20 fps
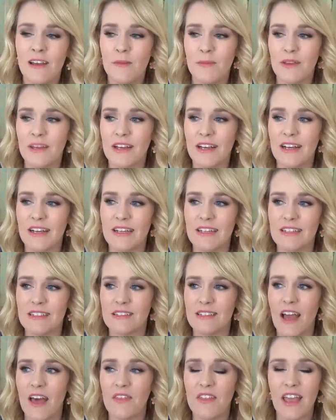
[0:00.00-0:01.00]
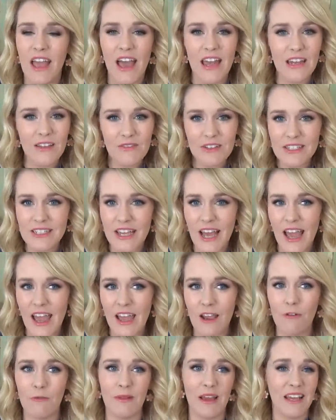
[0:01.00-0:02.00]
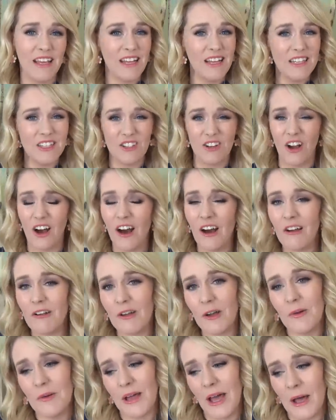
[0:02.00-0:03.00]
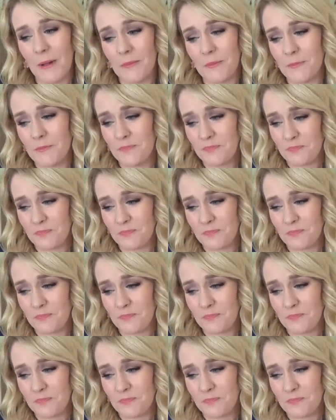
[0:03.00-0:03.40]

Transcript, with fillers: Because at the end of the day, when my kids are all grown up,